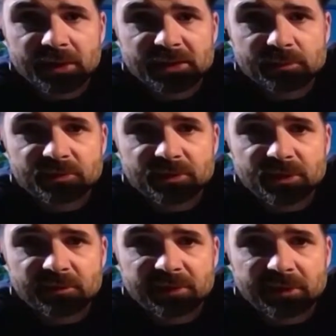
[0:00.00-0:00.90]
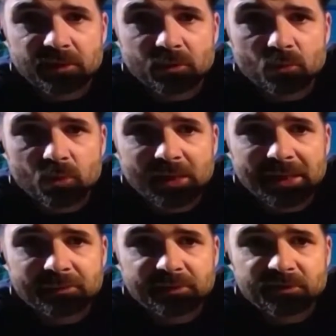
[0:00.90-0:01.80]
is observing what
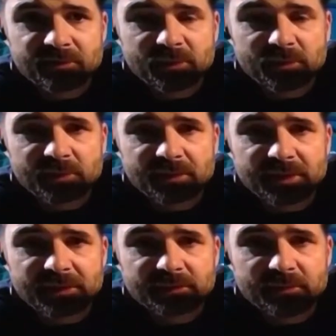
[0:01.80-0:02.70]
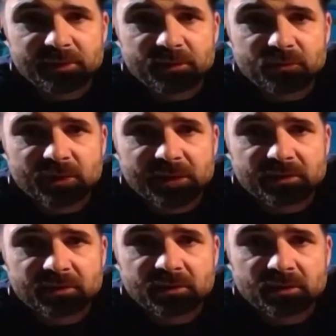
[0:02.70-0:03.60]
happens and whether we think this might be
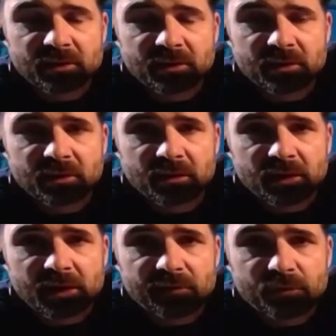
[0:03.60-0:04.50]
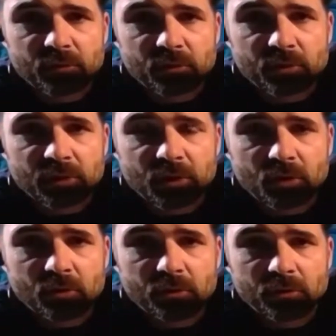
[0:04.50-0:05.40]
great if you're a
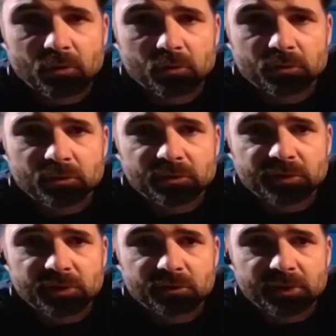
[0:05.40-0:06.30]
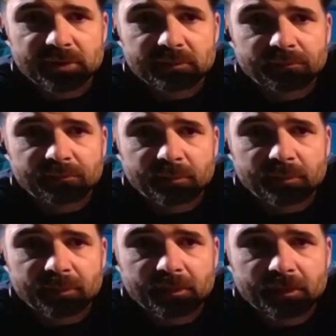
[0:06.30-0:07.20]
coral or not so great.
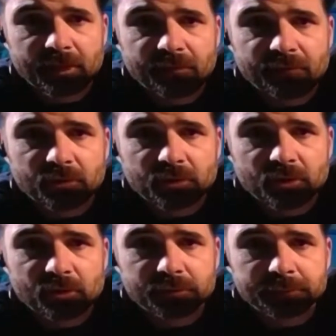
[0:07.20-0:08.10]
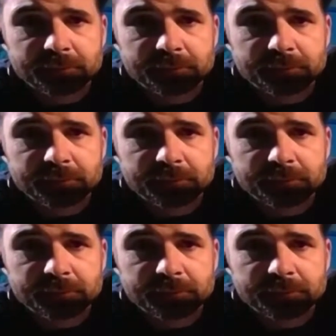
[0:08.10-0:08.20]
if you're a coral.